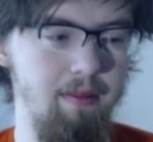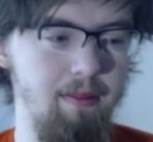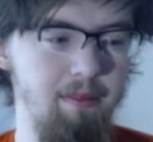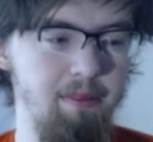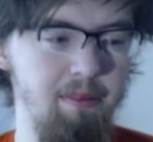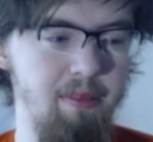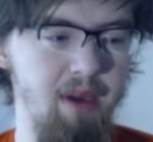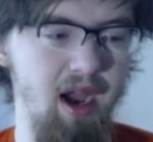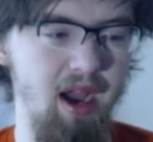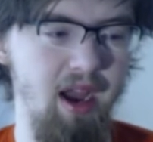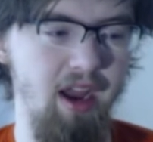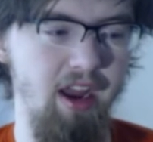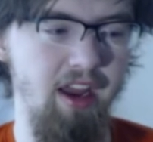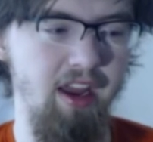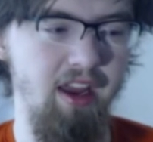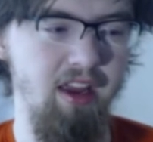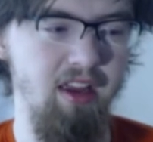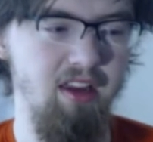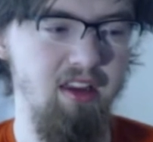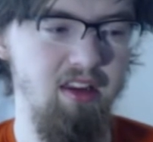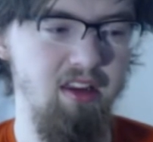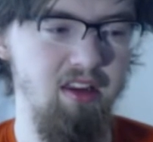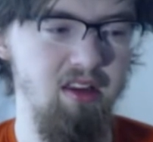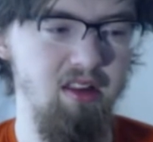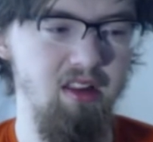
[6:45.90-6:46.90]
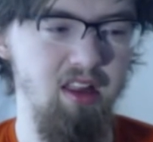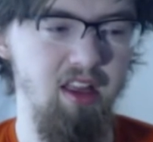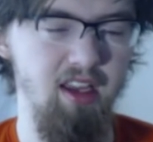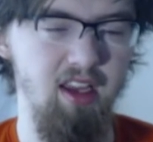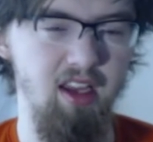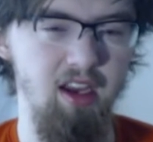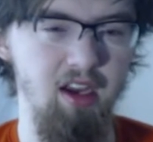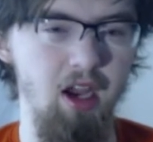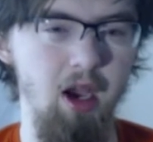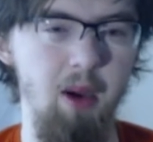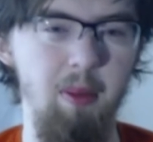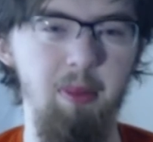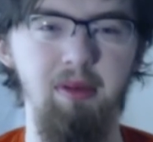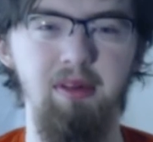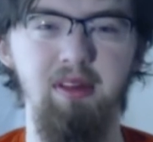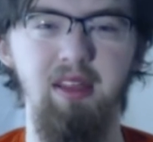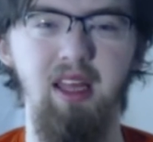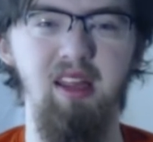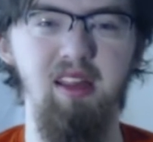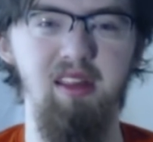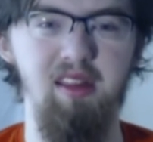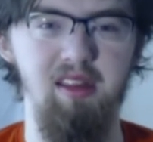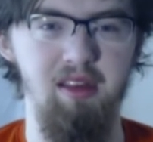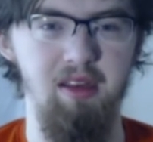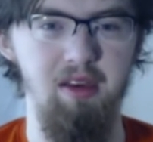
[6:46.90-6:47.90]
by like a couple
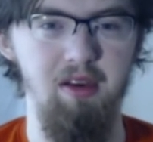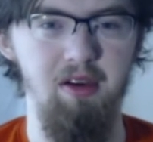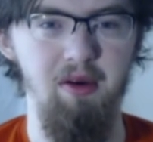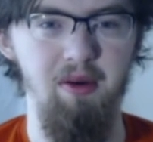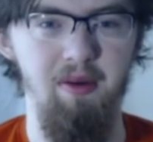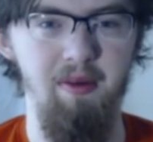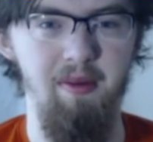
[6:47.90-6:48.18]
days ago